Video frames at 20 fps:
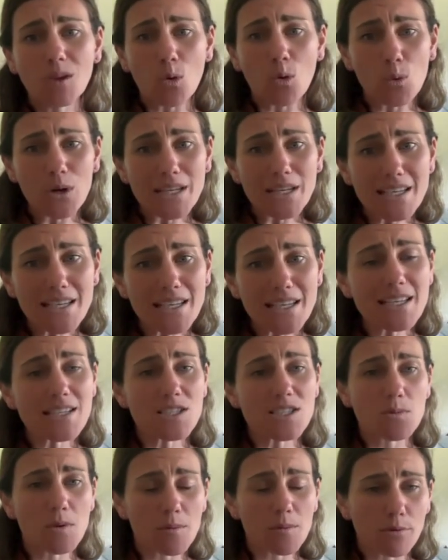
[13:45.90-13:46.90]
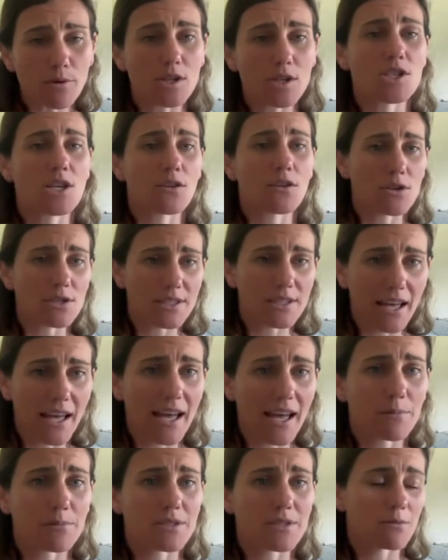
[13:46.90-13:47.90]
We need to be bridging those
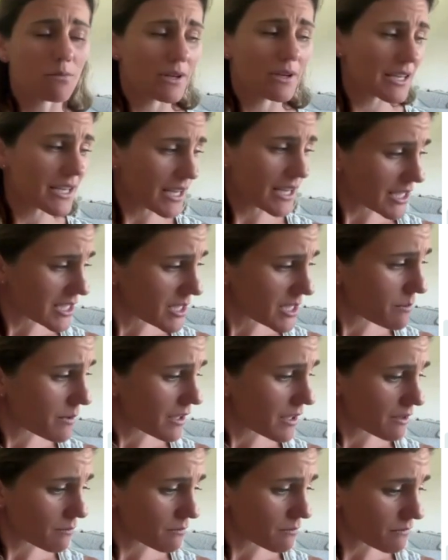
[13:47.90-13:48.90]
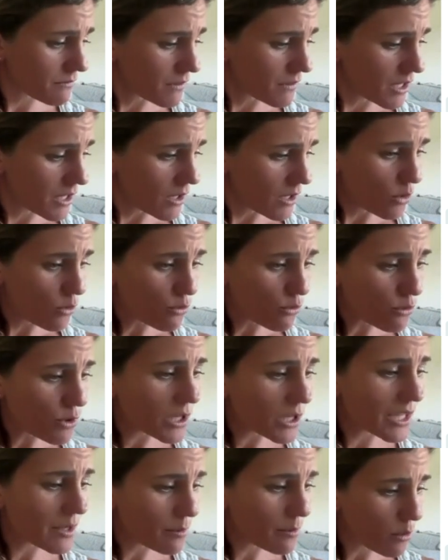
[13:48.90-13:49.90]
gaps. We need to be
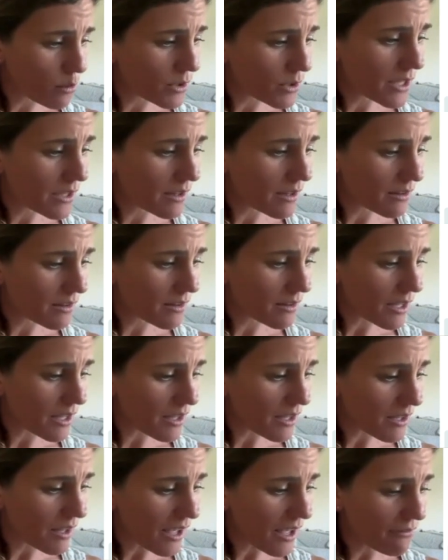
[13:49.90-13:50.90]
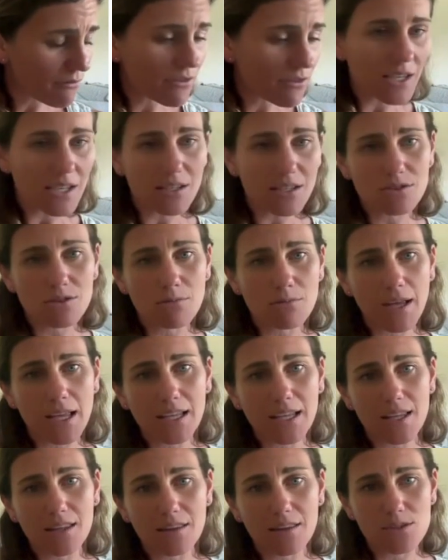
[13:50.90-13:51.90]
really putting the effort into
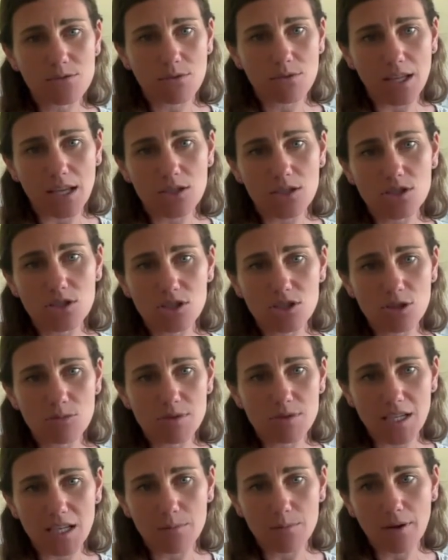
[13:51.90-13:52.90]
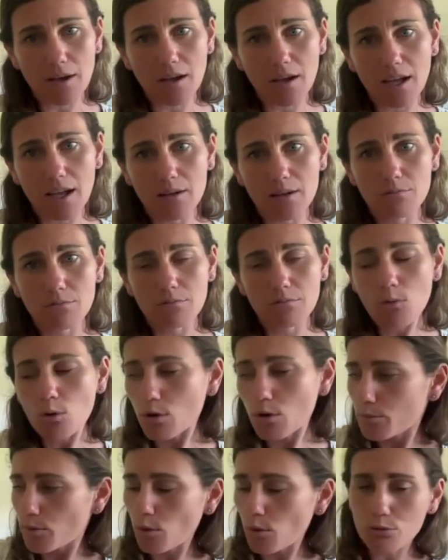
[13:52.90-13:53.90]
making these relationships deeper and more
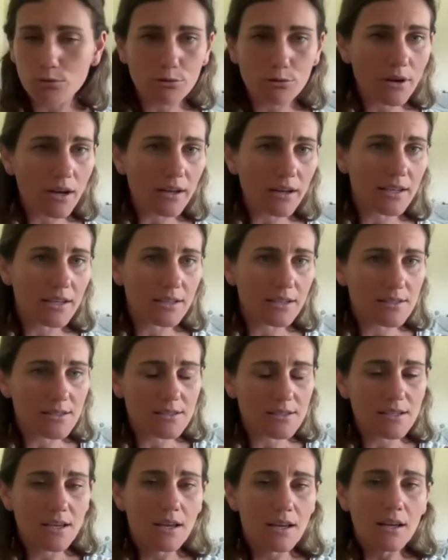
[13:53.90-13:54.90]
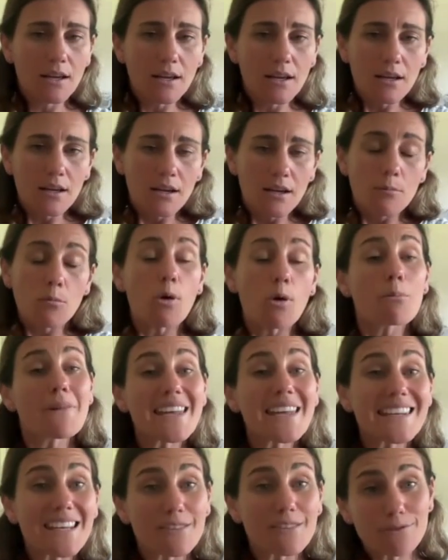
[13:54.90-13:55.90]
important for our kids, more
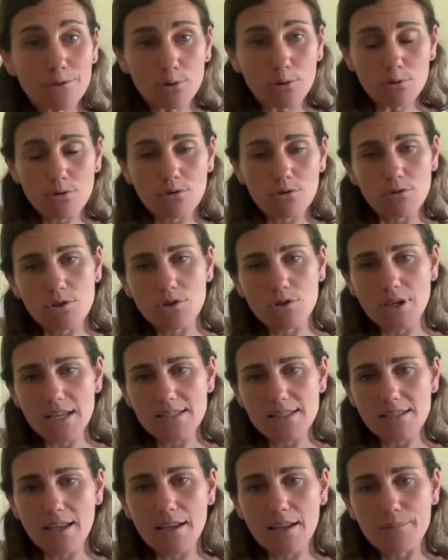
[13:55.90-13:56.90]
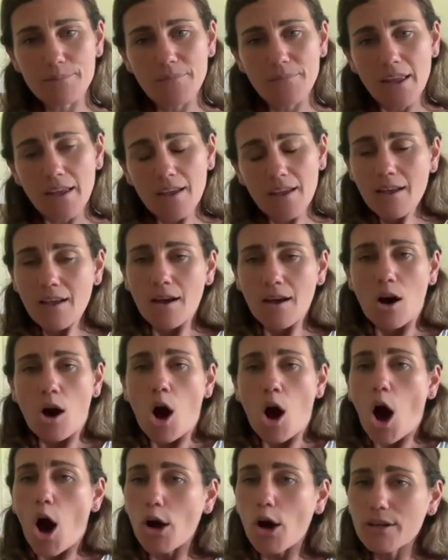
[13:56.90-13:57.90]
meaningful, should I say.
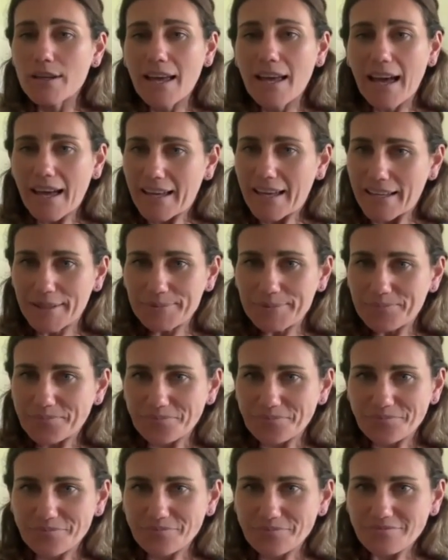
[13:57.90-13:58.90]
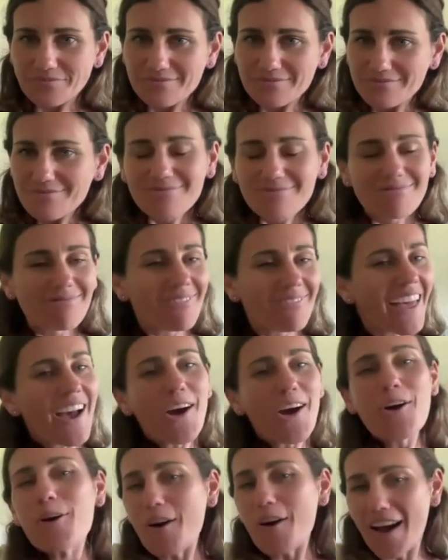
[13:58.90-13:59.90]
Okay.
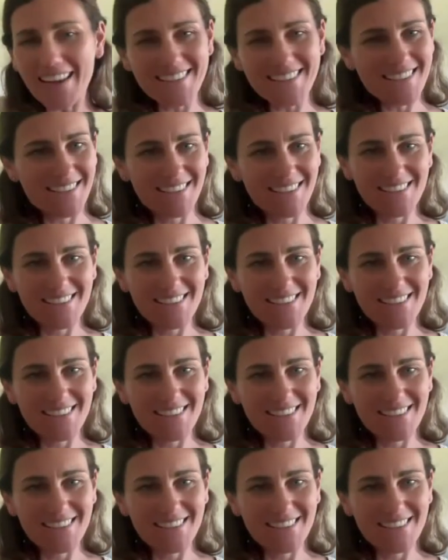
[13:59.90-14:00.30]
All right.